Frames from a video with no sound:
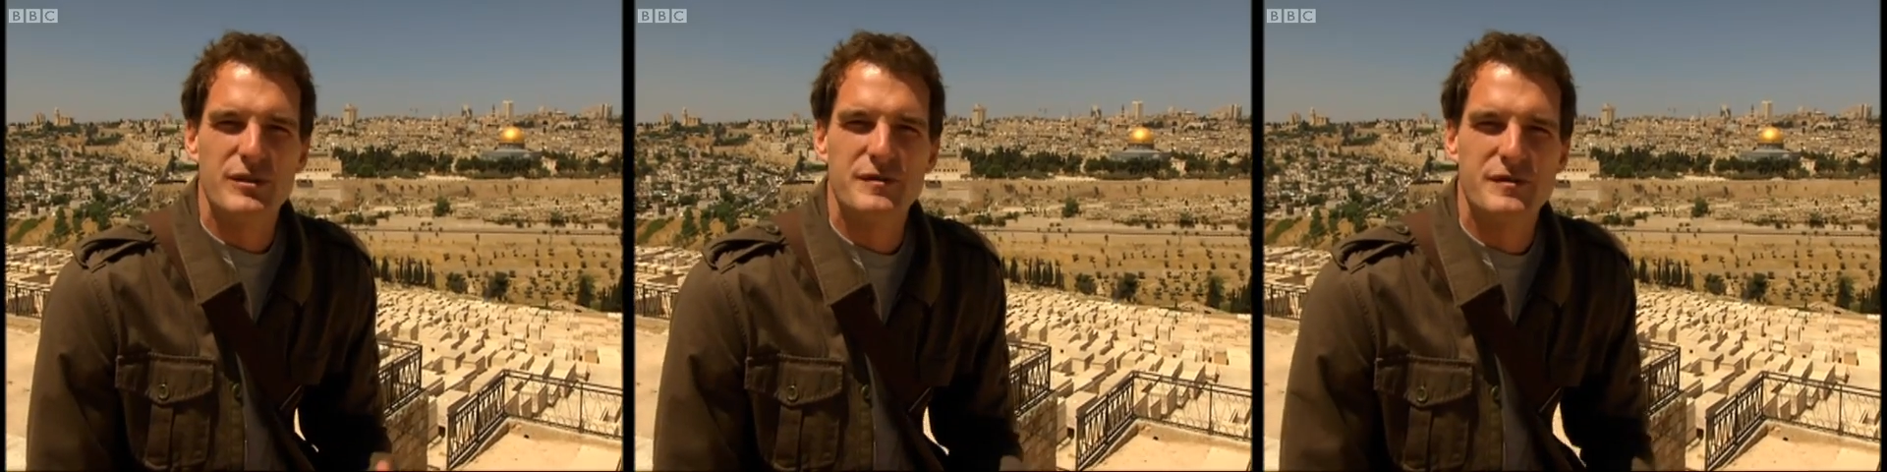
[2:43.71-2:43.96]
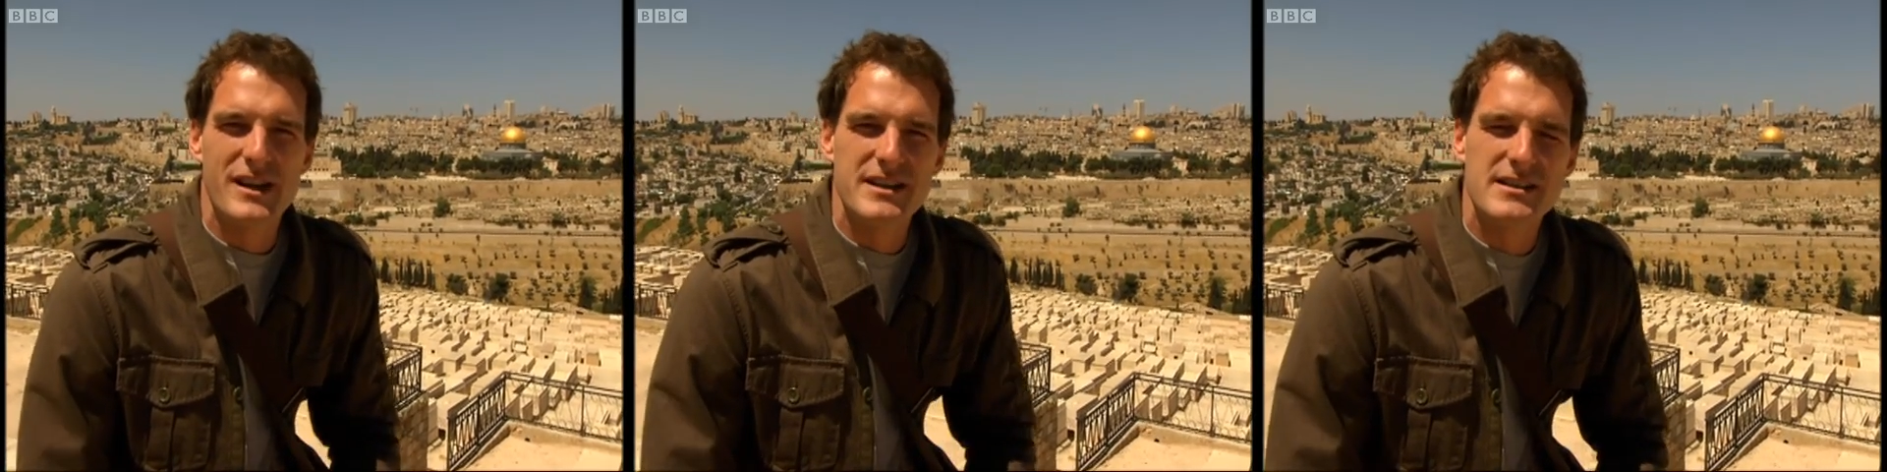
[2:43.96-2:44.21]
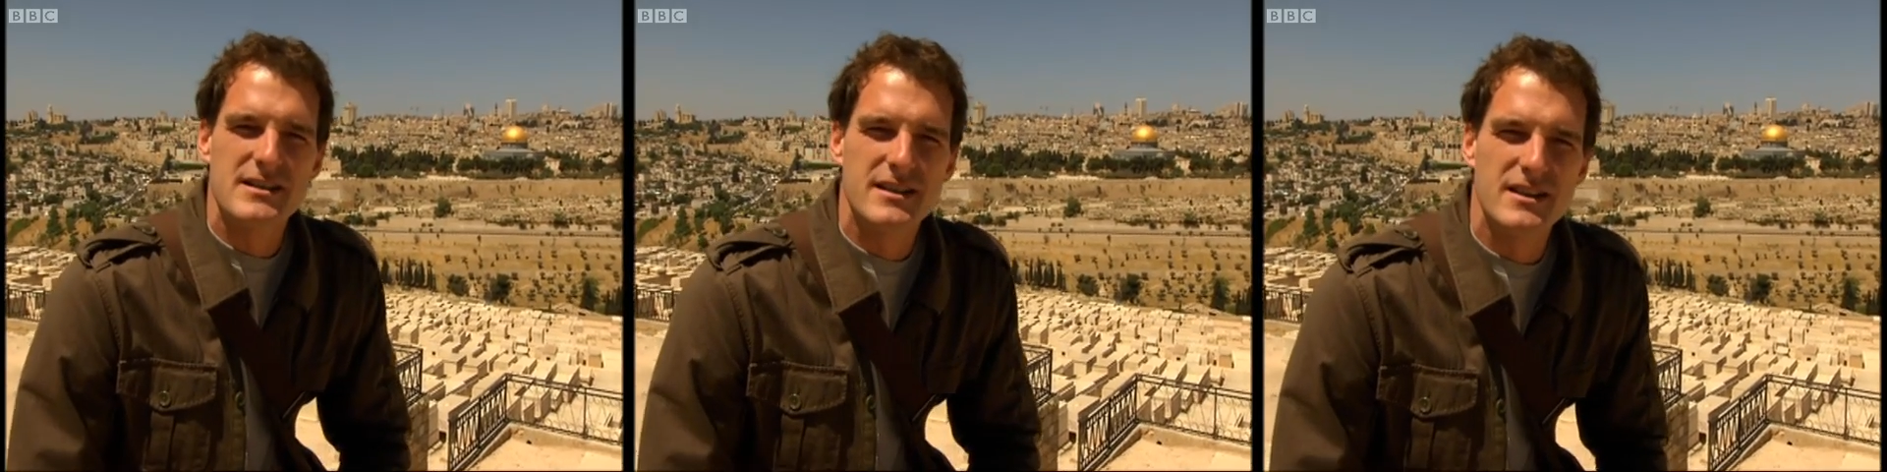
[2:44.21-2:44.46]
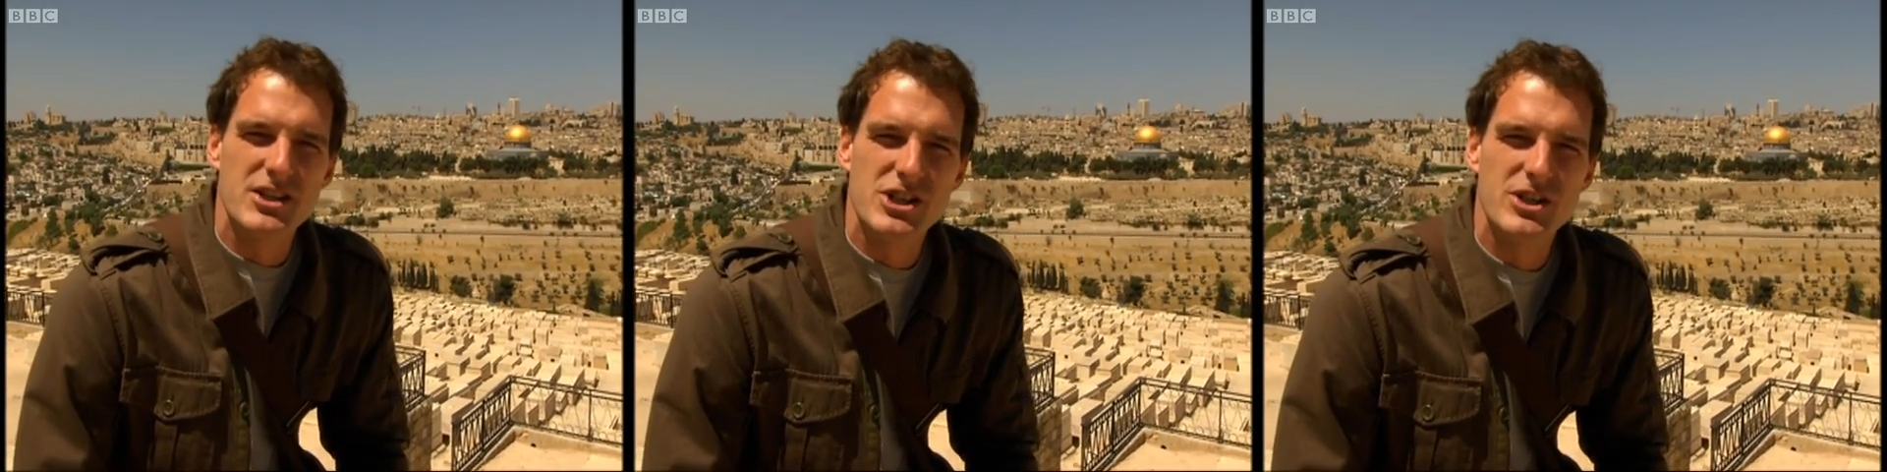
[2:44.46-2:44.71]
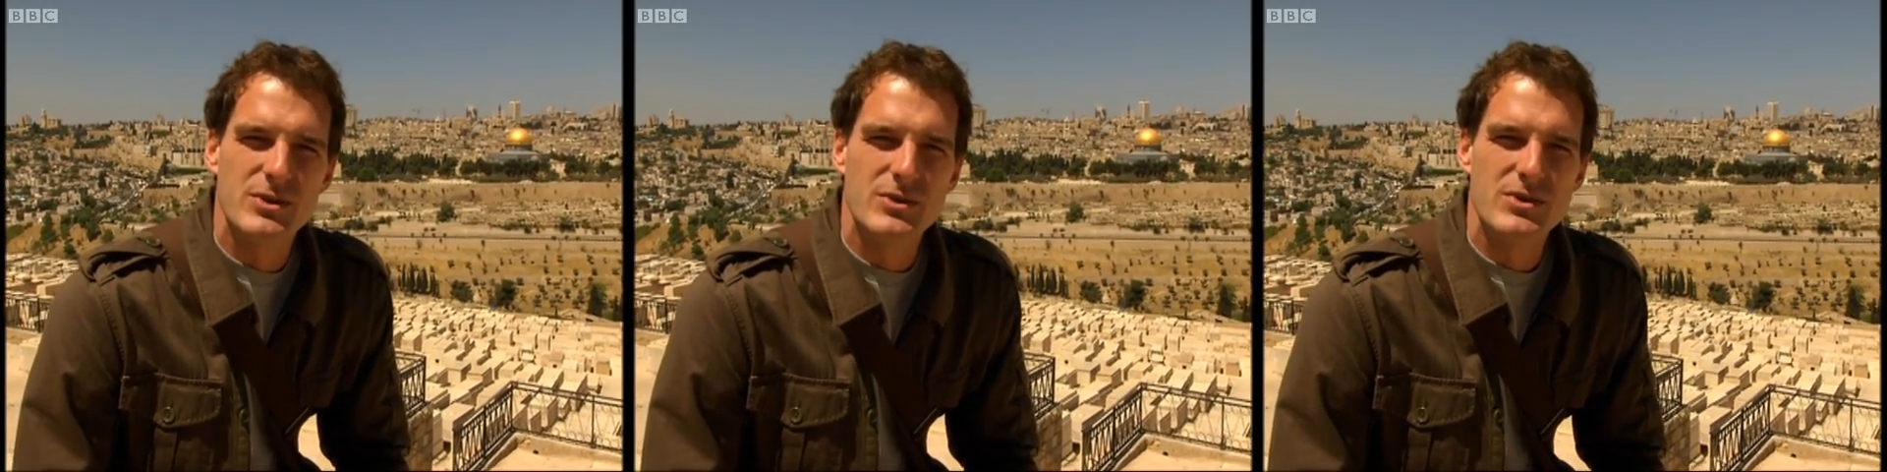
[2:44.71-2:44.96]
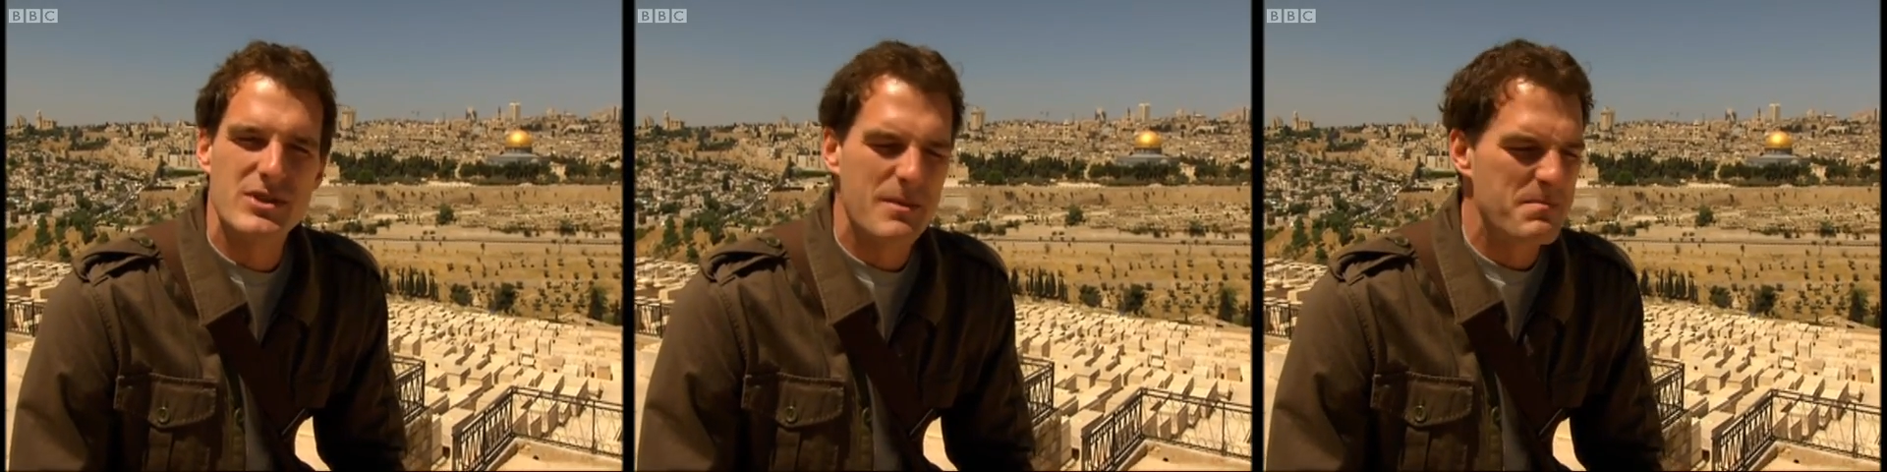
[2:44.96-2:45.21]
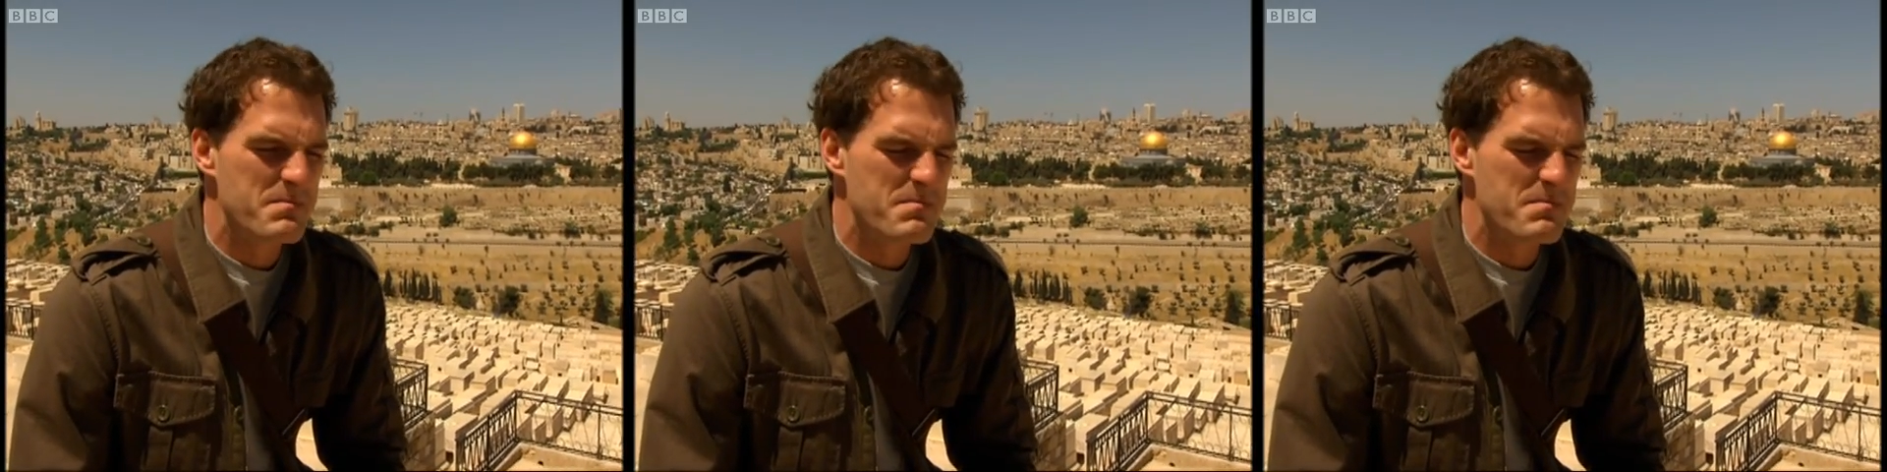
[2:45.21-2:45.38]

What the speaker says: affront to the Jews, a